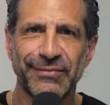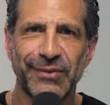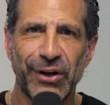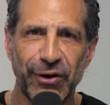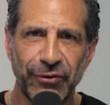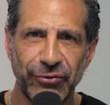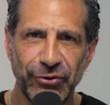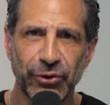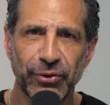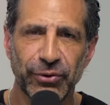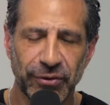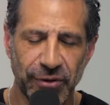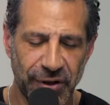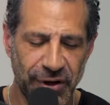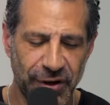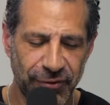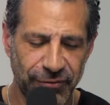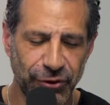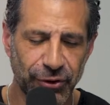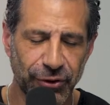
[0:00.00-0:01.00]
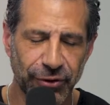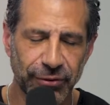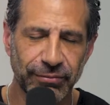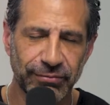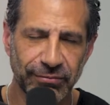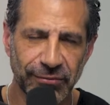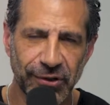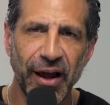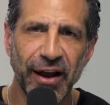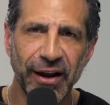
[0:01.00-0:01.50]
of your, of your
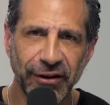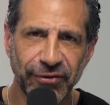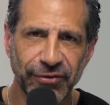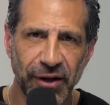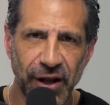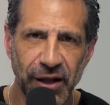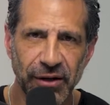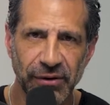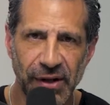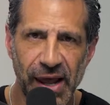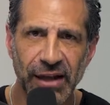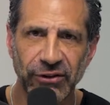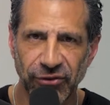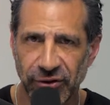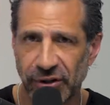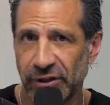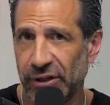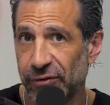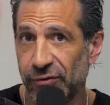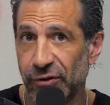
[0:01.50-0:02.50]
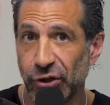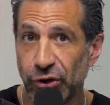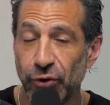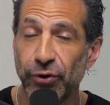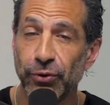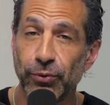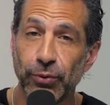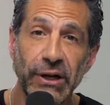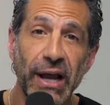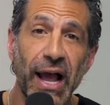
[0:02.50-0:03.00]
life, and that's given you
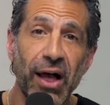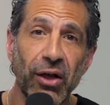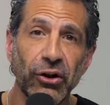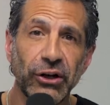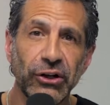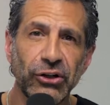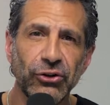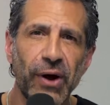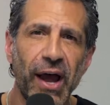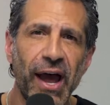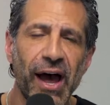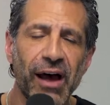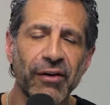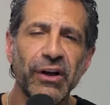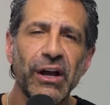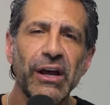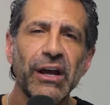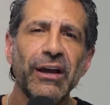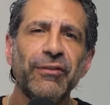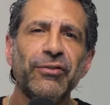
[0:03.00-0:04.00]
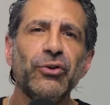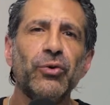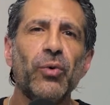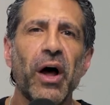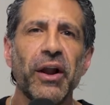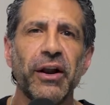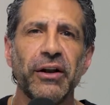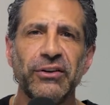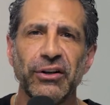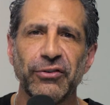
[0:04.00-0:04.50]
the reality you have. If you
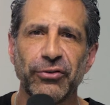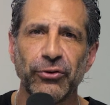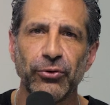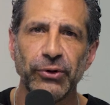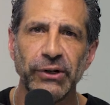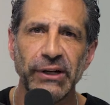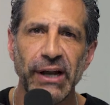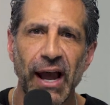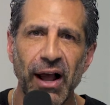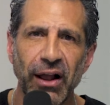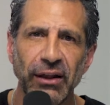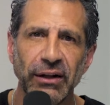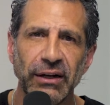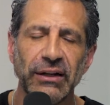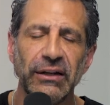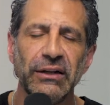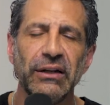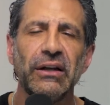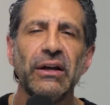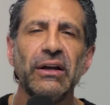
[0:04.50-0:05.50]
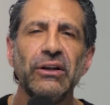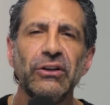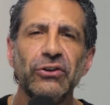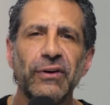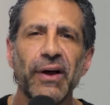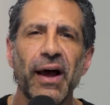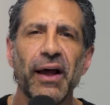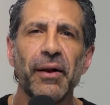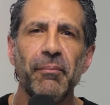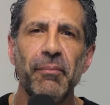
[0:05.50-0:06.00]
want a different reality, you
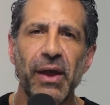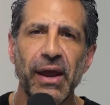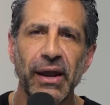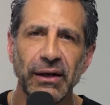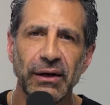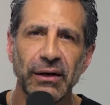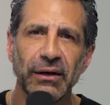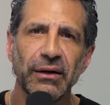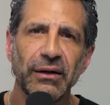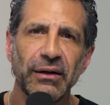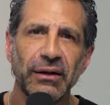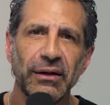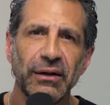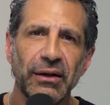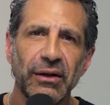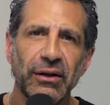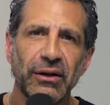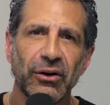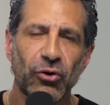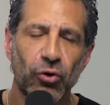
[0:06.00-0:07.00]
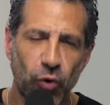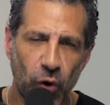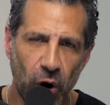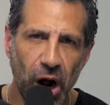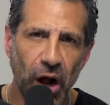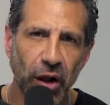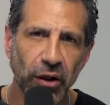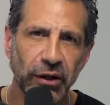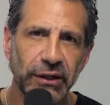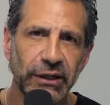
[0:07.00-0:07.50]
got to make
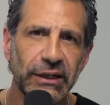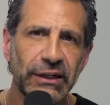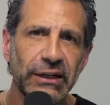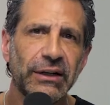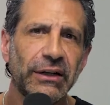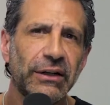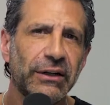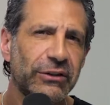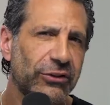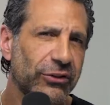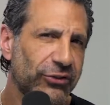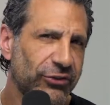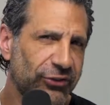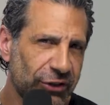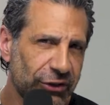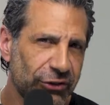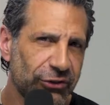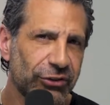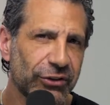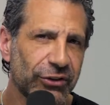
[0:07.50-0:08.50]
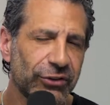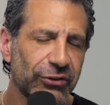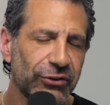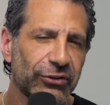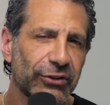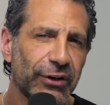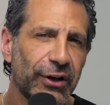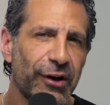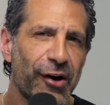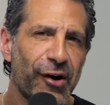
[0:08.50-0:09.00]
quality
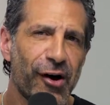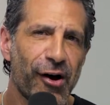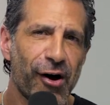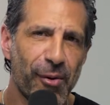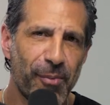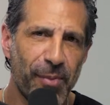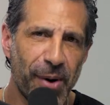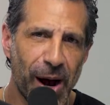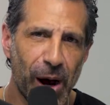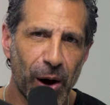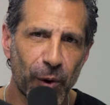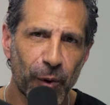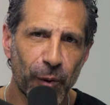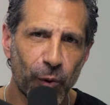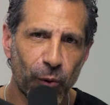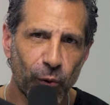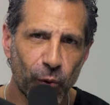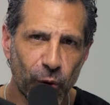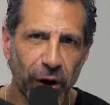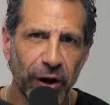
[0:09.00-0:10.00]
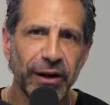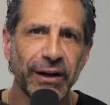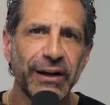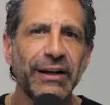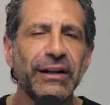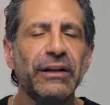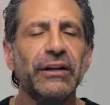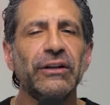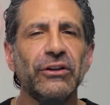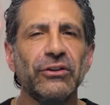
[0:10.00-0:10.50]
decisions about what it
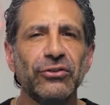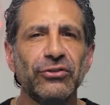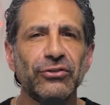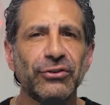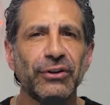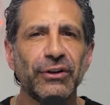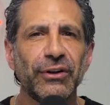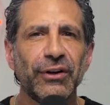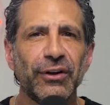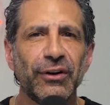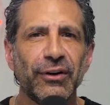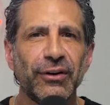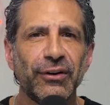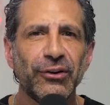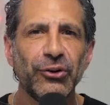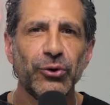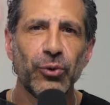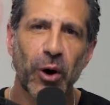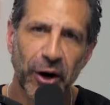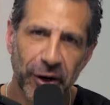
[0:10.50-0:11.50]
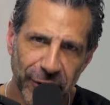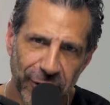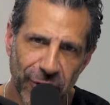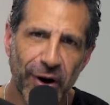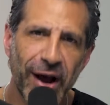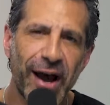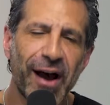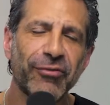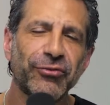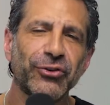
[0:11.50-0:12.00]
is you want to
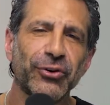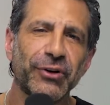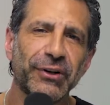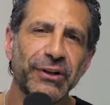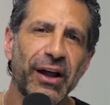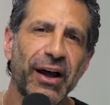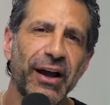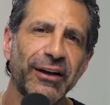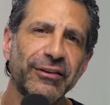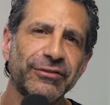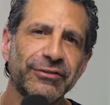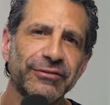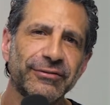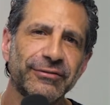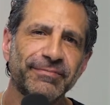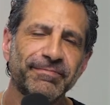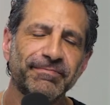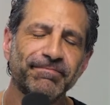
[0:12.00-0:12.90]
go after in life.